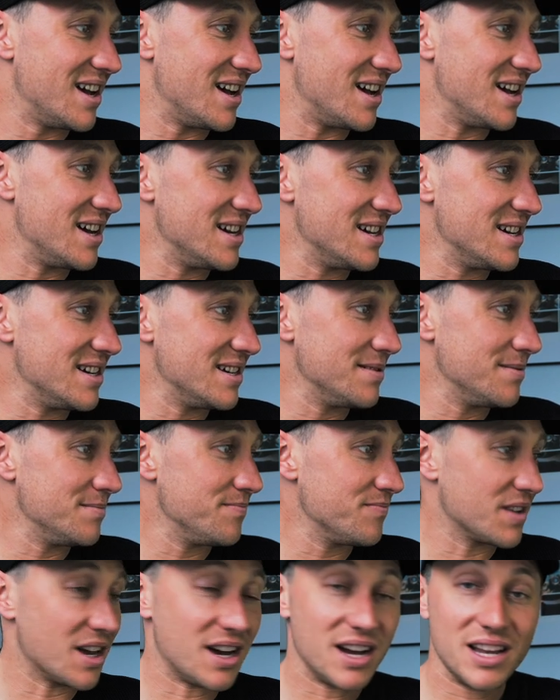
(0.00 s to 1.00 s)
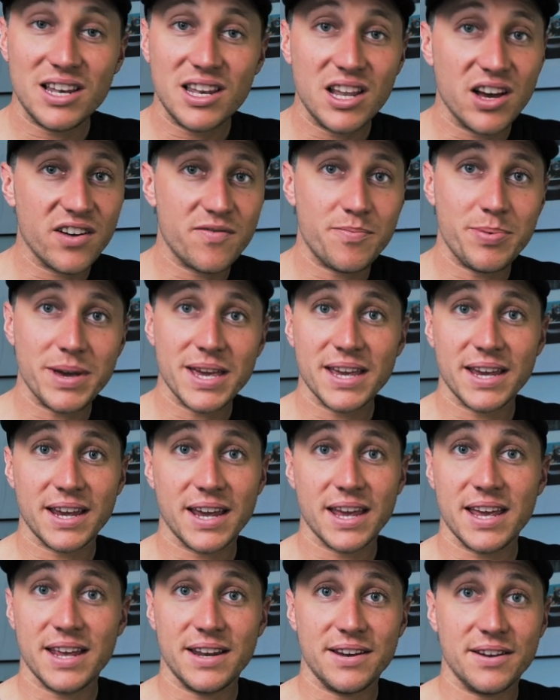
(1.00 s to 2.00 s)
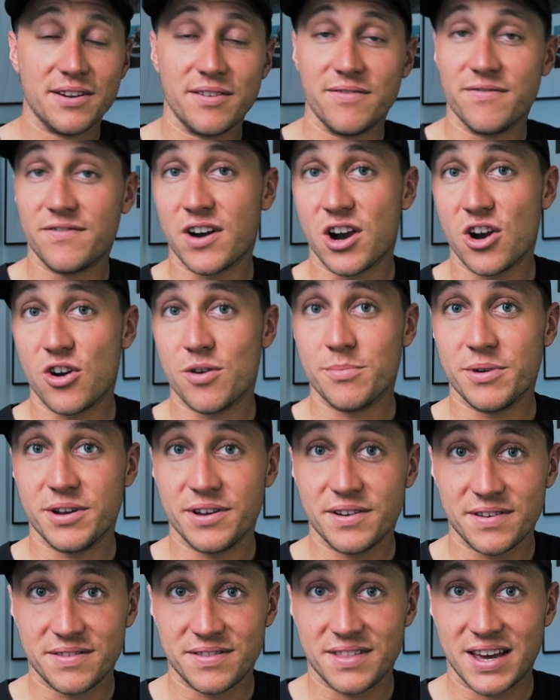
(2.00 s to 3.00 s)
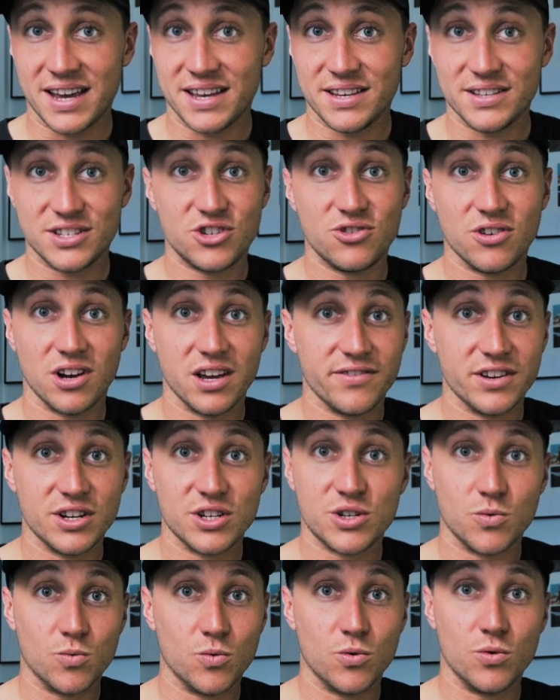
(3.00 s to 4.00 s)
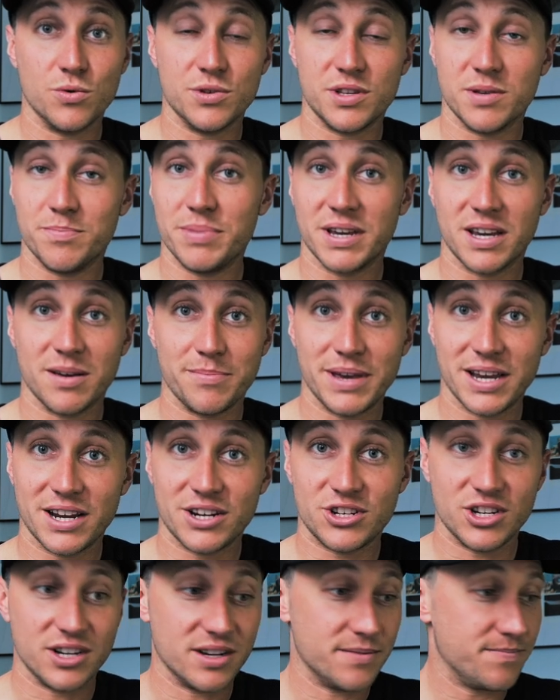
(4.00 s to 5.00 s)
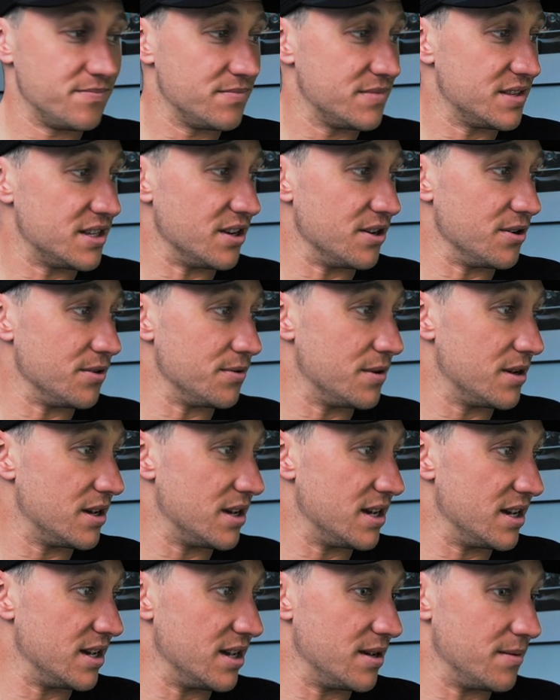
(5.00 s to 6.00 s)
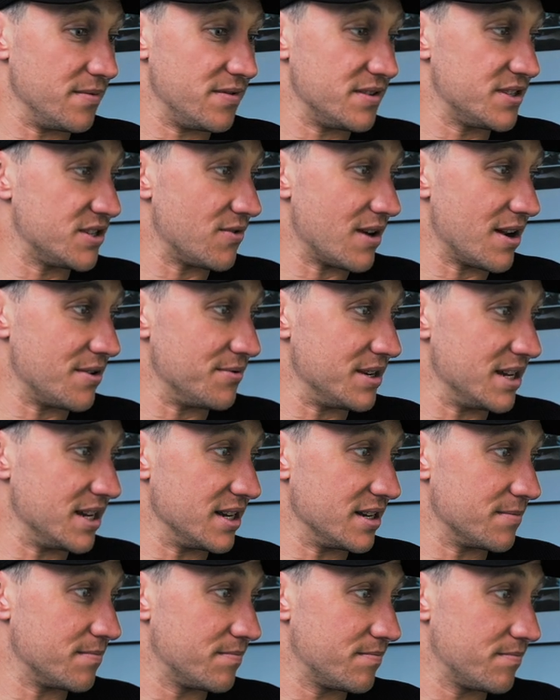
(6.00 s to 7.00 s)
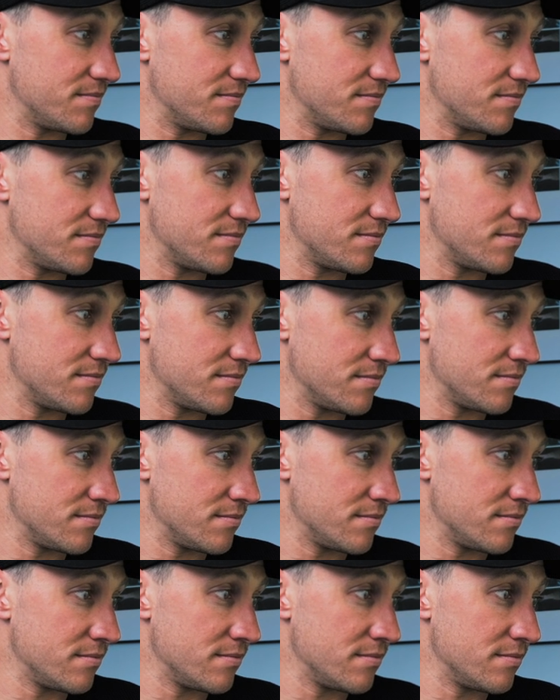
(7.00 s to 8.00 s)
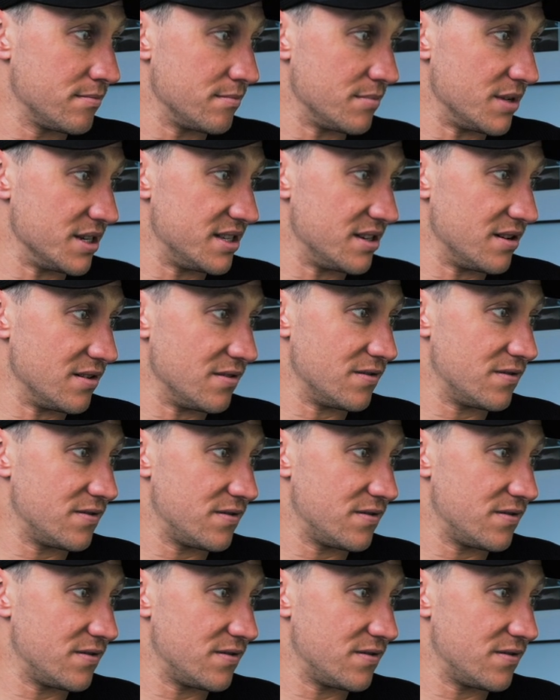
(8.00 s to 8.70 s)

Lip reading: I love being in an environment that is striving towards a bigger picture. So surrounding myself